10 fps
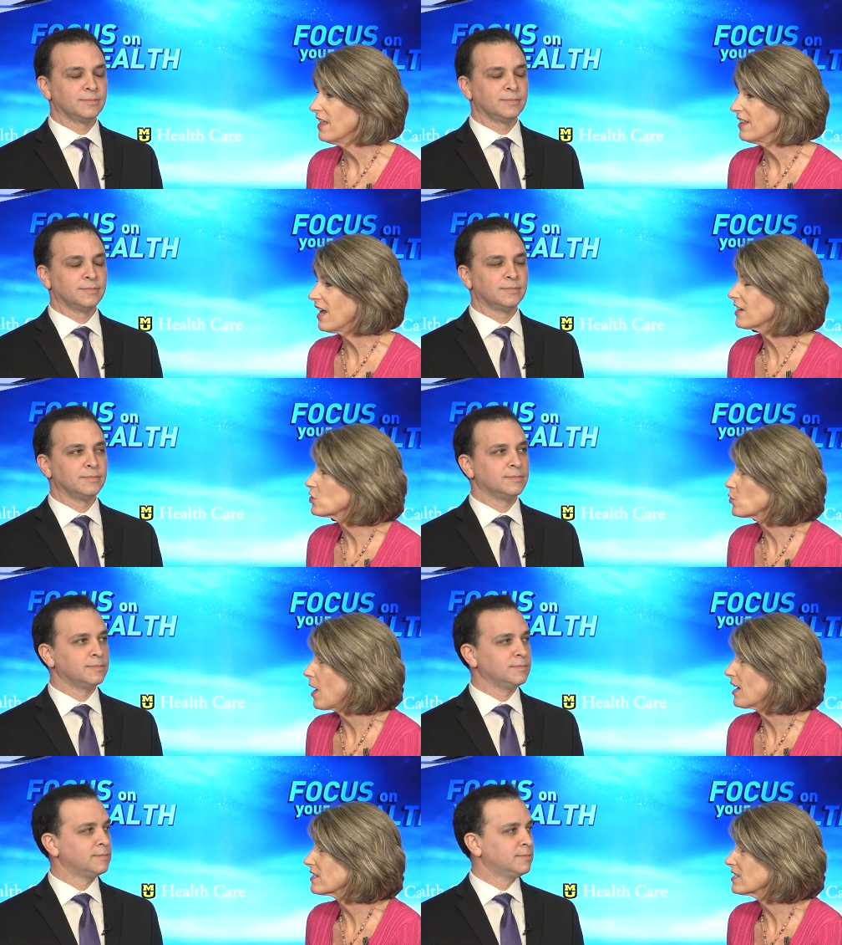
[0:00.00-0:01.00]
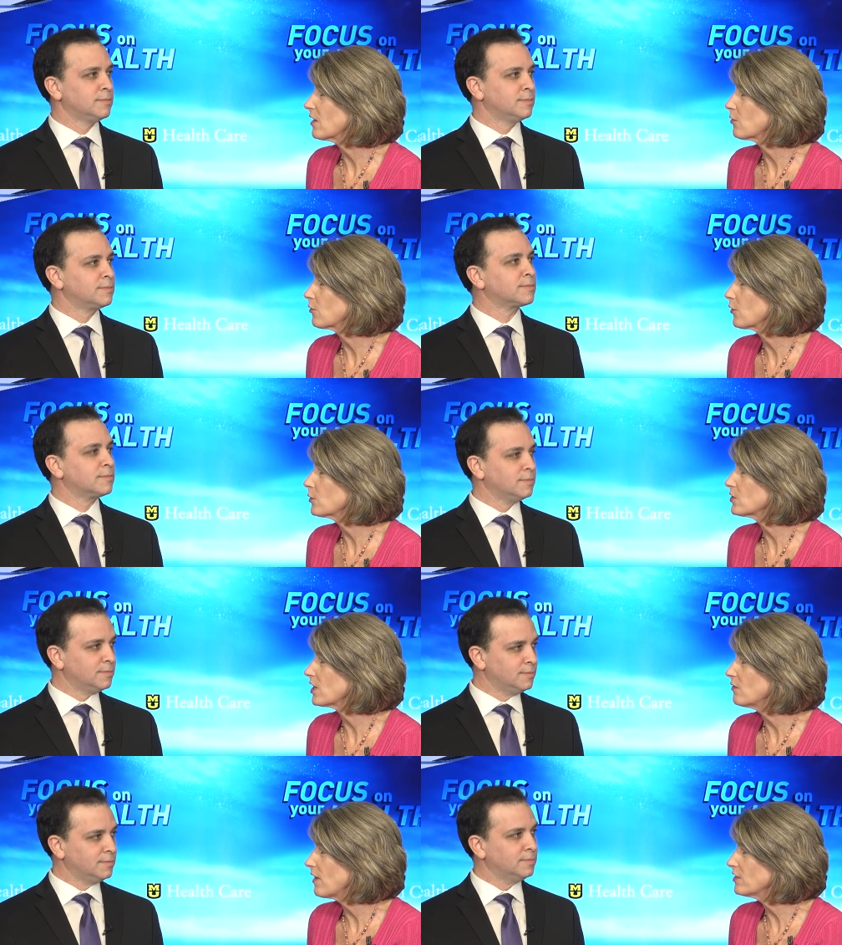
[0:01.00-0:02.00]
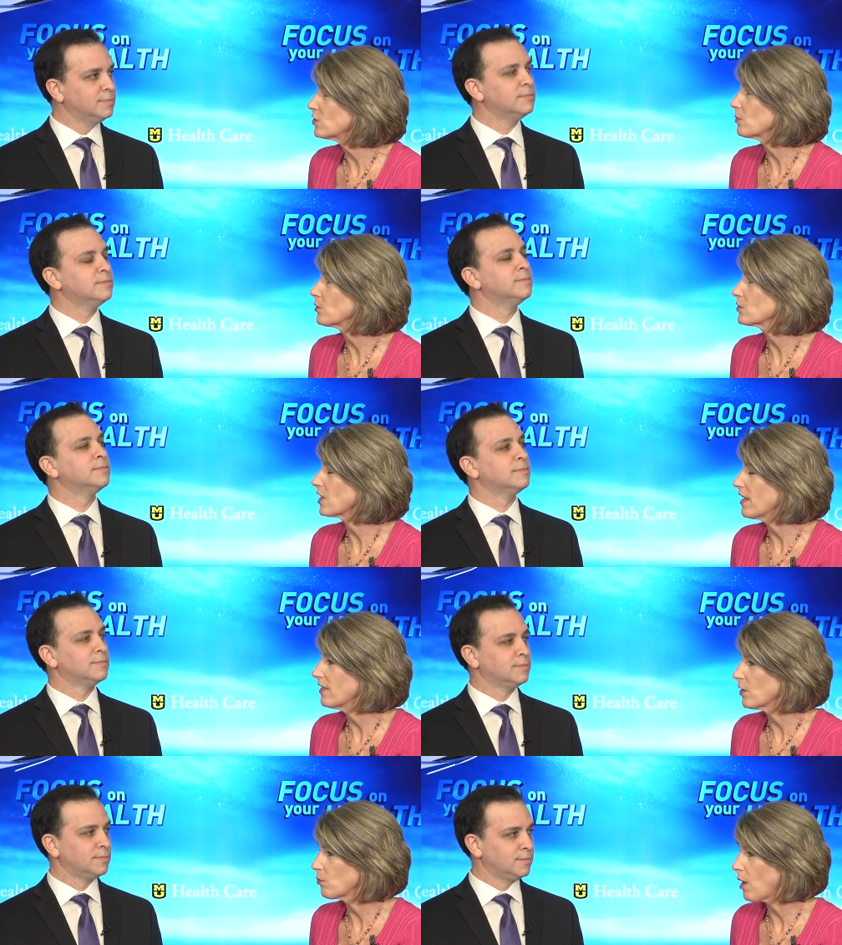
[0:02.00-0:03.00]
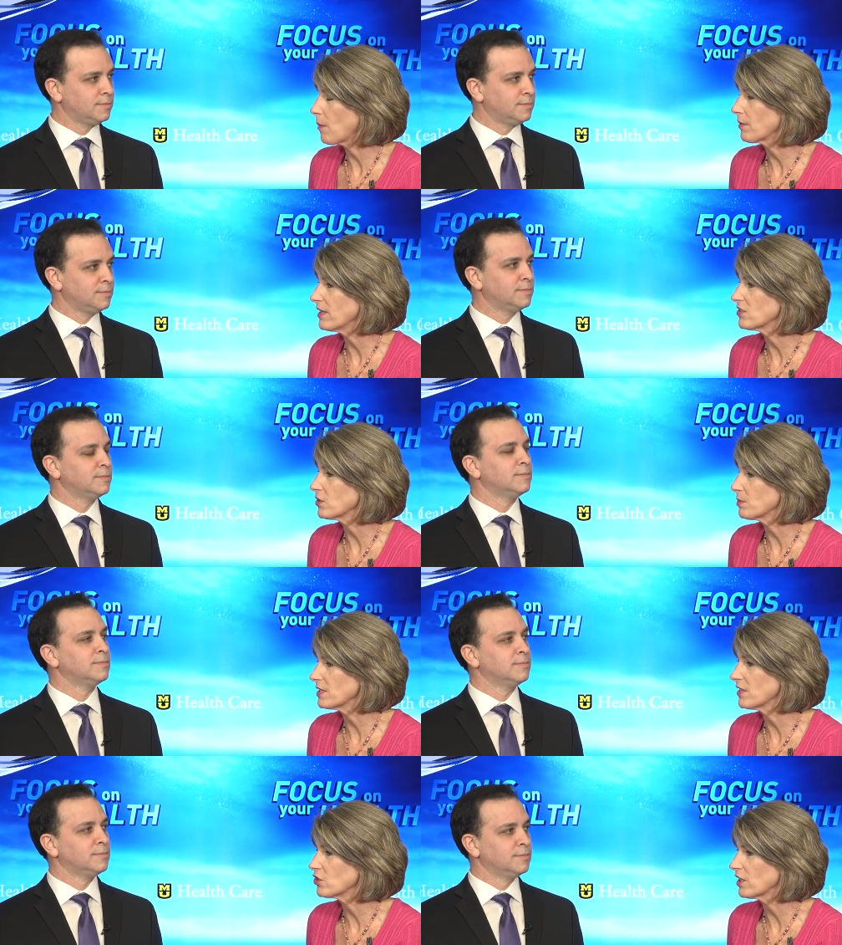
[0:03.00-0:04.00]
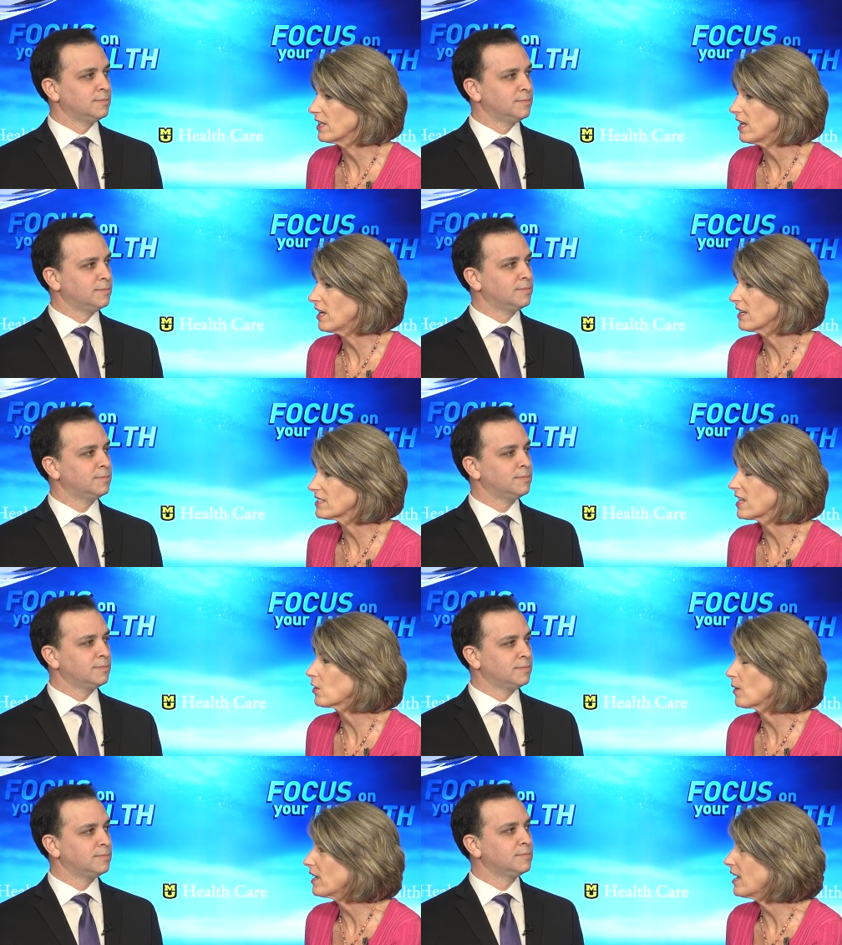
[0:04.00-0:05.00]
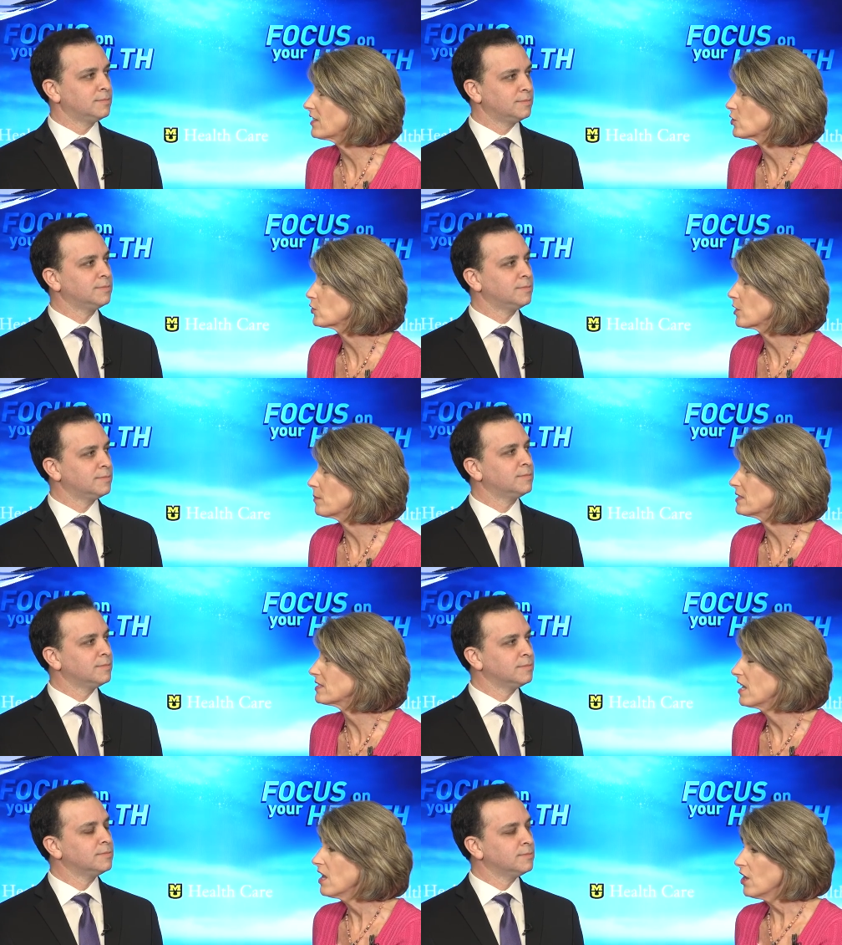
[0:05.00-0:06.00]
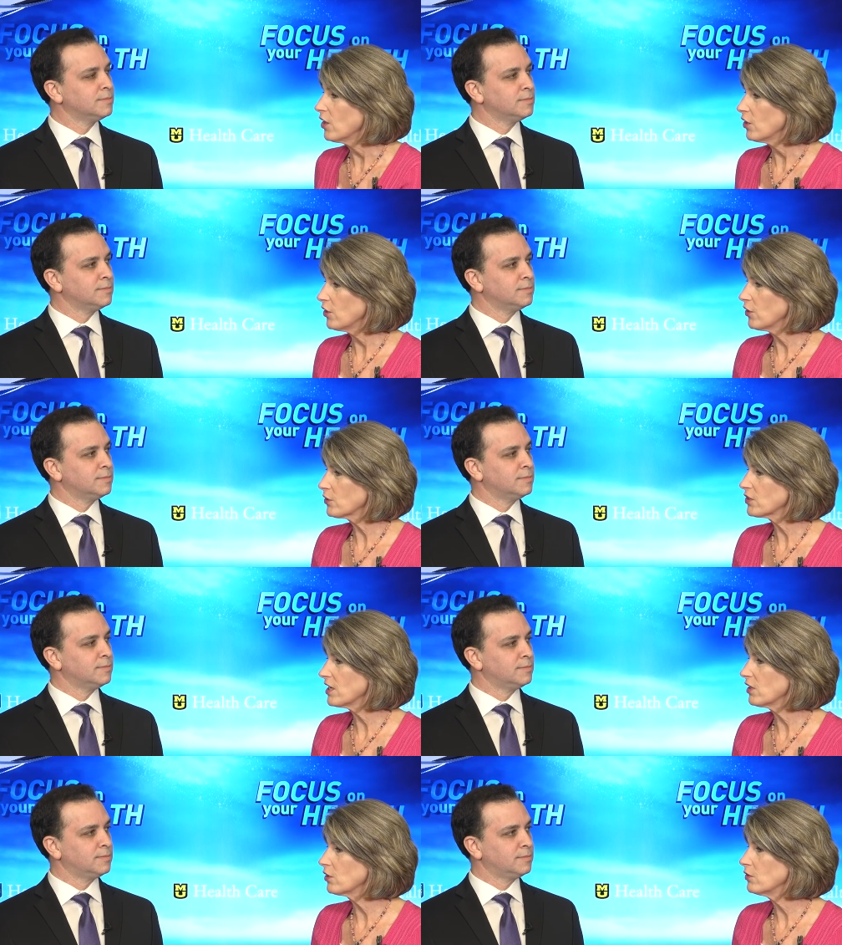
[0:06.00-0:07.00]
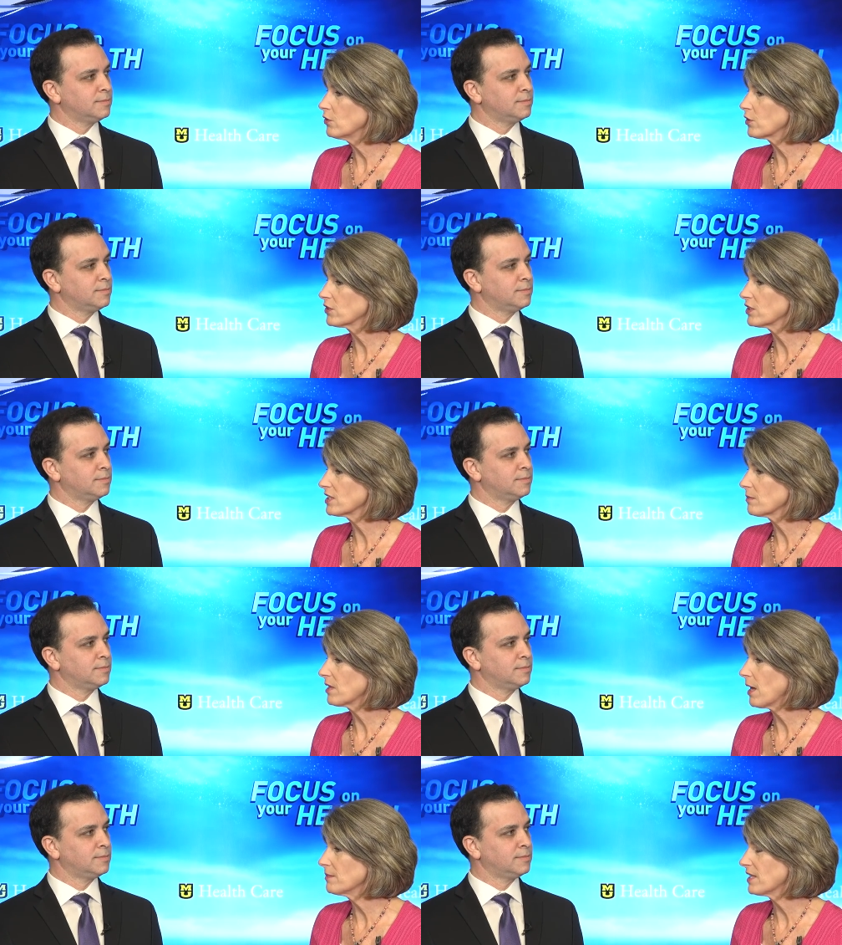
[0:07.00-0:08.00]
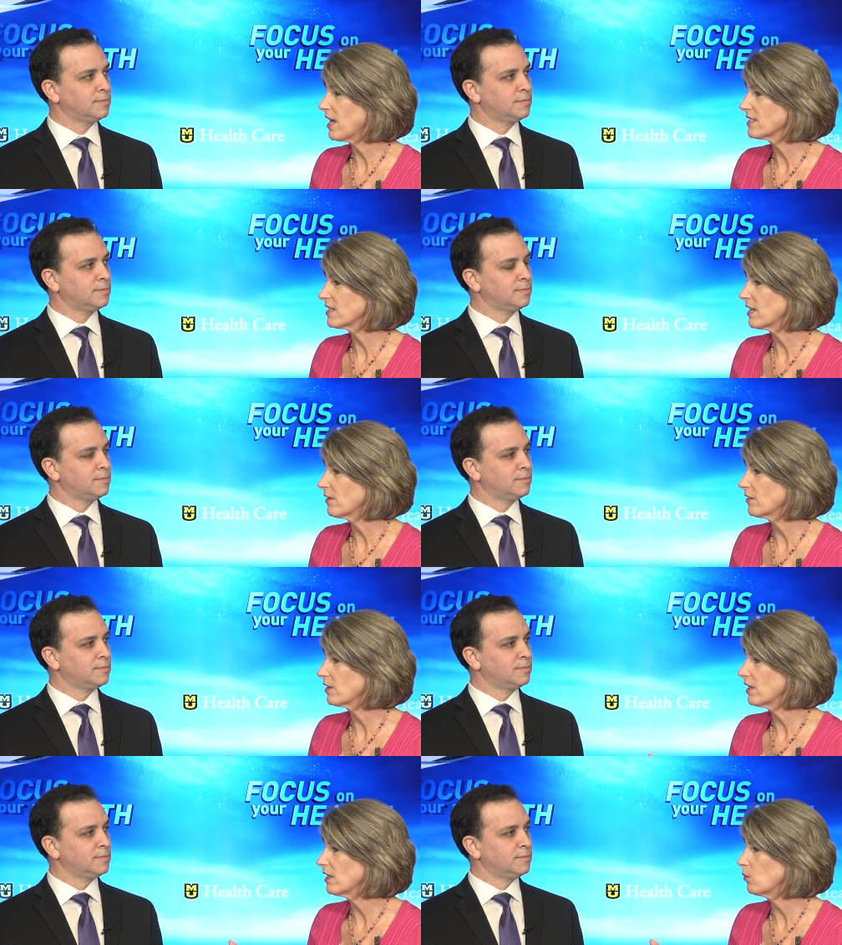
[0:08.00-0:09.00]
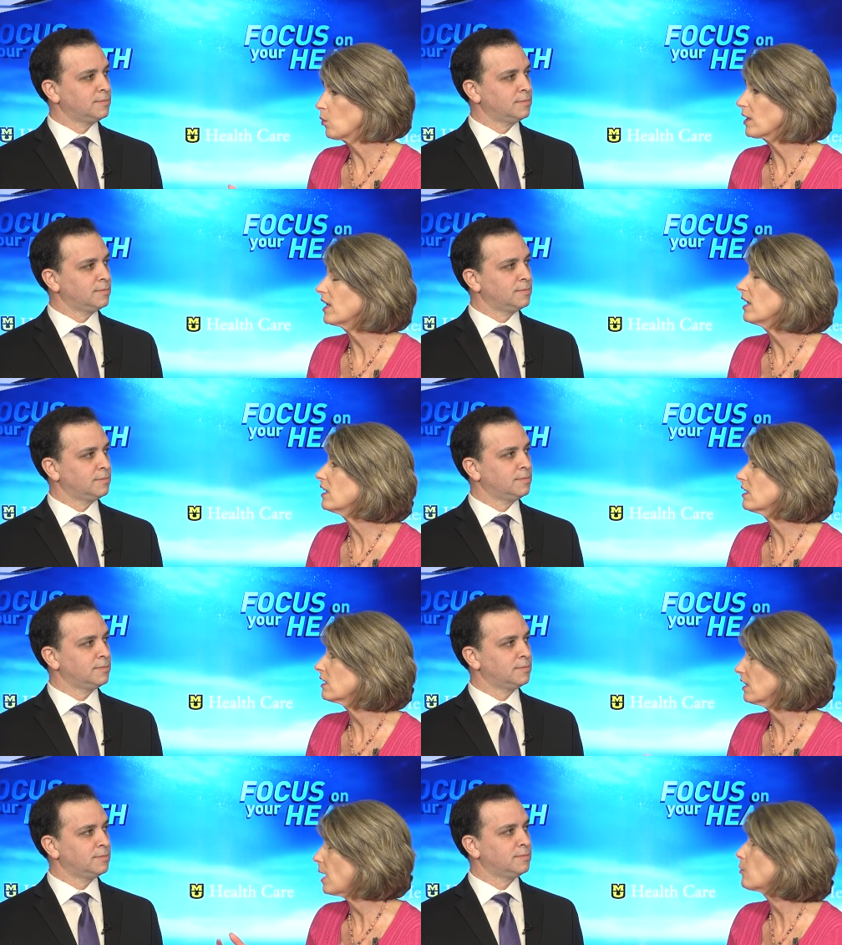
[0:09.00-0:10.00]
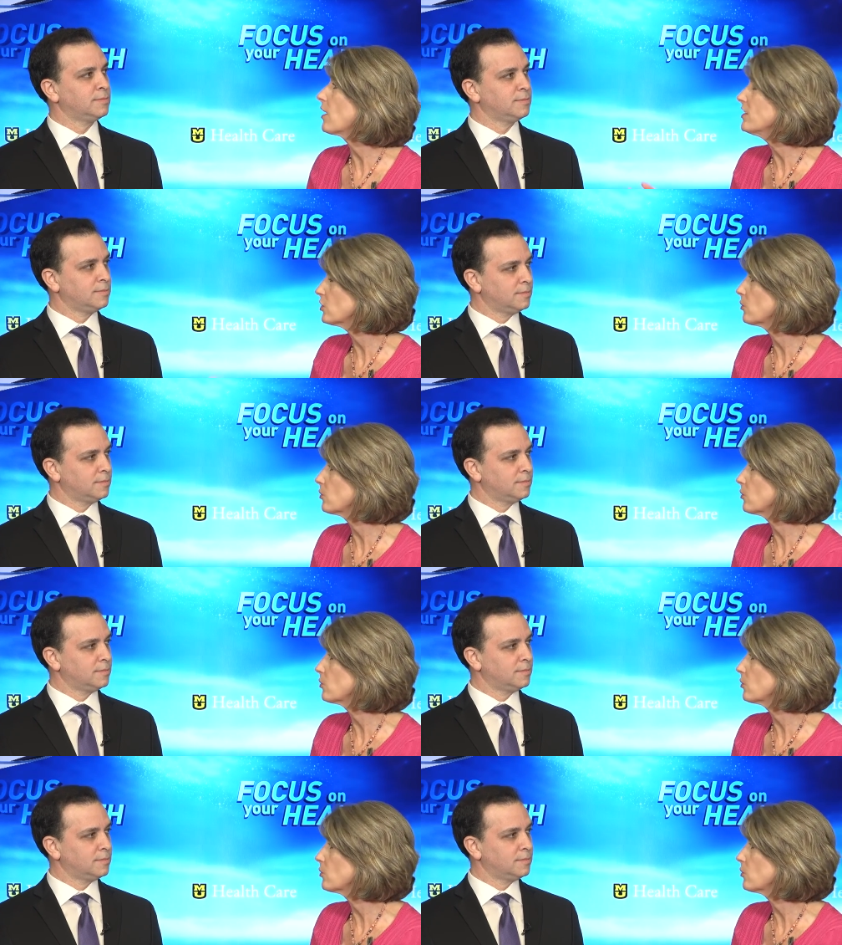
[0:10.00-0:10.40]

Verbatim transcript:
Speaker 1: the extracts of fruits and mm -hmm. vegetables and their properties to potentially uh, accelerate cancer treatments. You're seeing good nutrition sometimes as a, working in collaboration